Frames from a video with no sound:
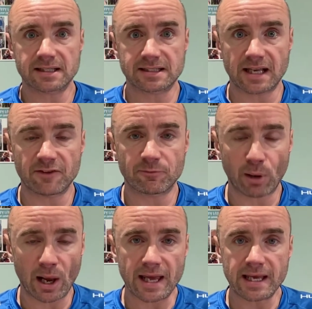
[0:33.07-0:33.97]
safe
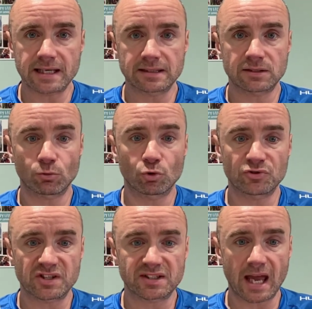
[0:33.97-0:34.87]
play in towards
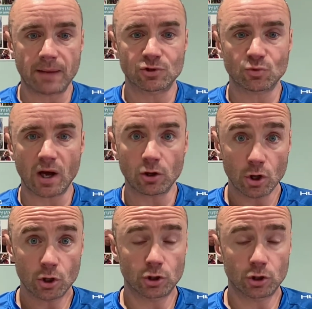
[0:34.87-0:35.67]
this game as well.